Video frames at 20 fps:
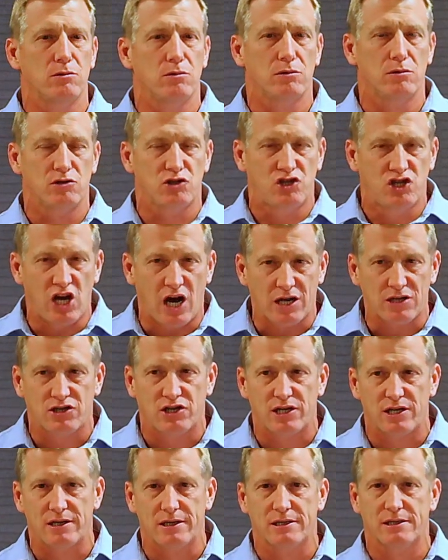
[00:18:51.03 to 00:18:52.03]

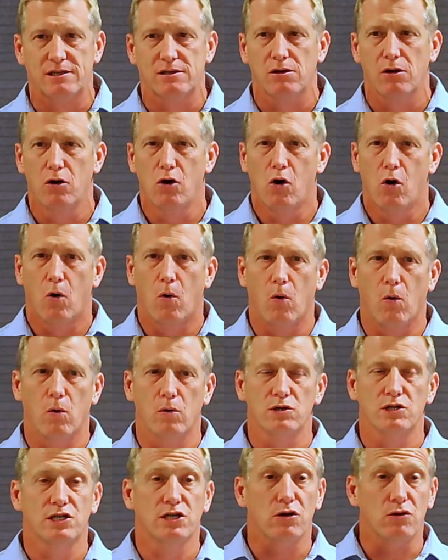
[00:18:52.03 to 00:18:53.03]
judges,
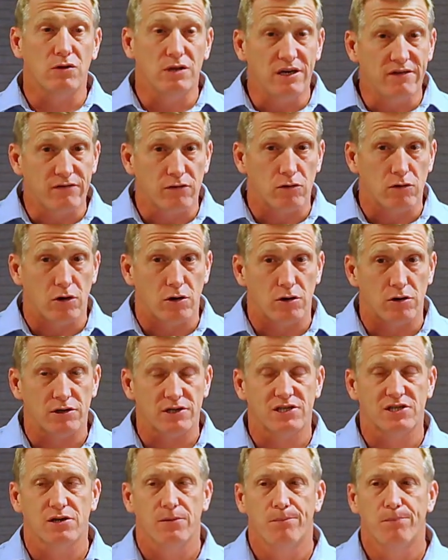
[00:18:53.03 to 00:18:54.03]

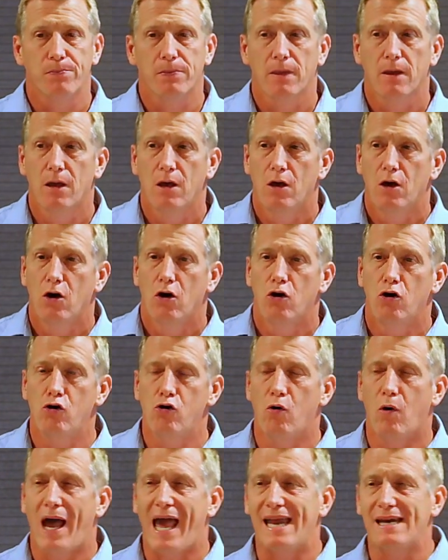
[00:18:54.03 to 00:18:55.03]
deliverers,
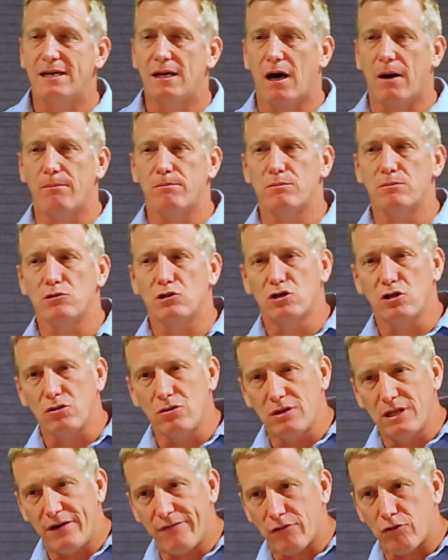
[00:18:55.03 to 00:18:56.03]
who end up
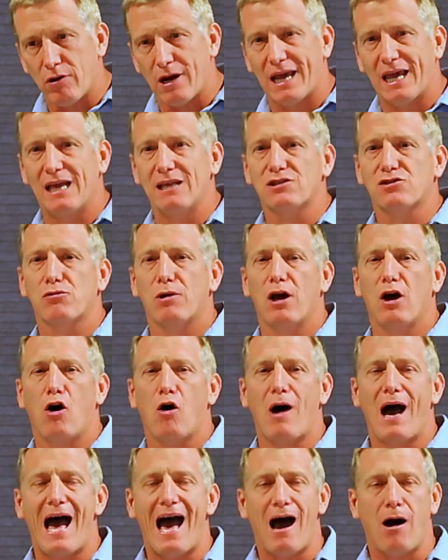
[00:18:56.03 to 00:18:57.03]
delivering Israel
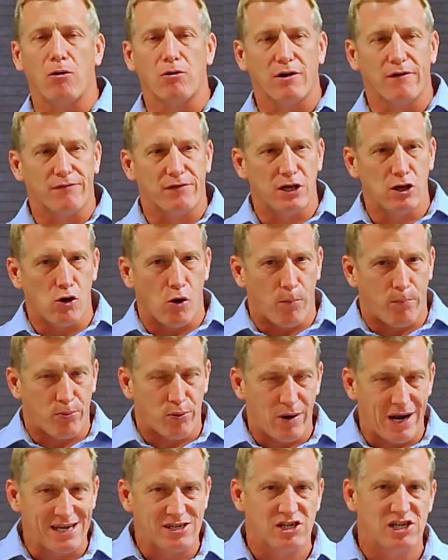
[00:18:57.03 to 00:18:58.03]
out of the
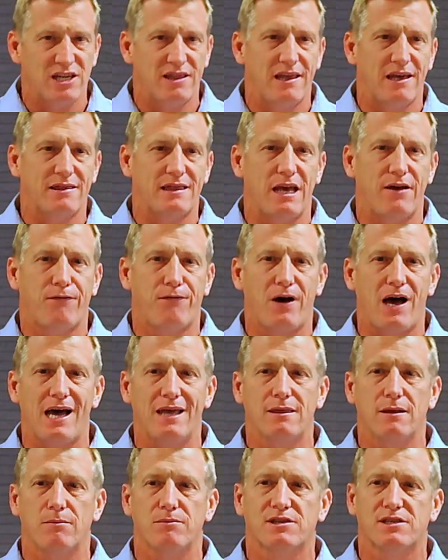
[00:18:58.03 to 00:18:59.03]
oppression that they
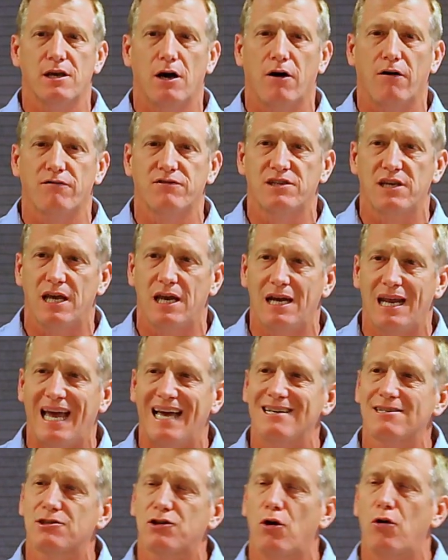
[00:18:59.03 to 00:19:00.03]
find themselves in
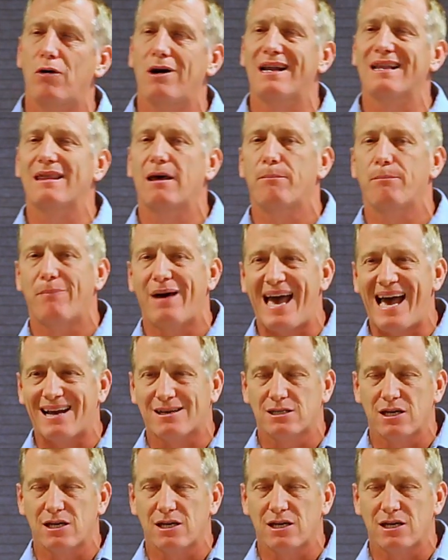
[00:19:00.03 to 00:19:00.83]
and turning them back to